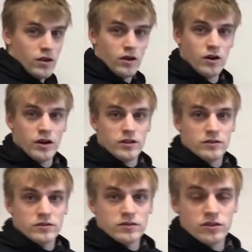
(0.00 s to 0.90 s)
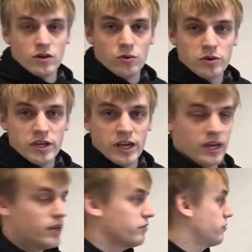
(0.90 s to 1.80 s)
All right, so we
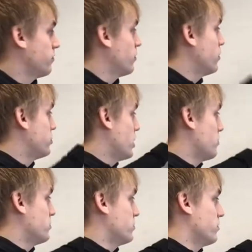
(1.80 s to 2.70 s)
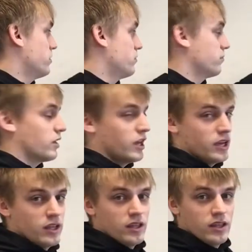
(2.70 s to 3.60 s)
have trapezoid, okay?
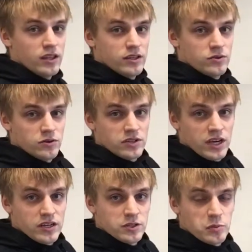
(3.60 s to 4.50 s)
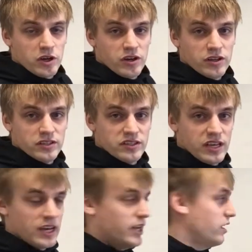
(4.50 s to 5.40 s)
This one's kind of spun on its
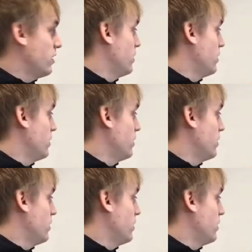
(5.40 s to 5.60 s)
side.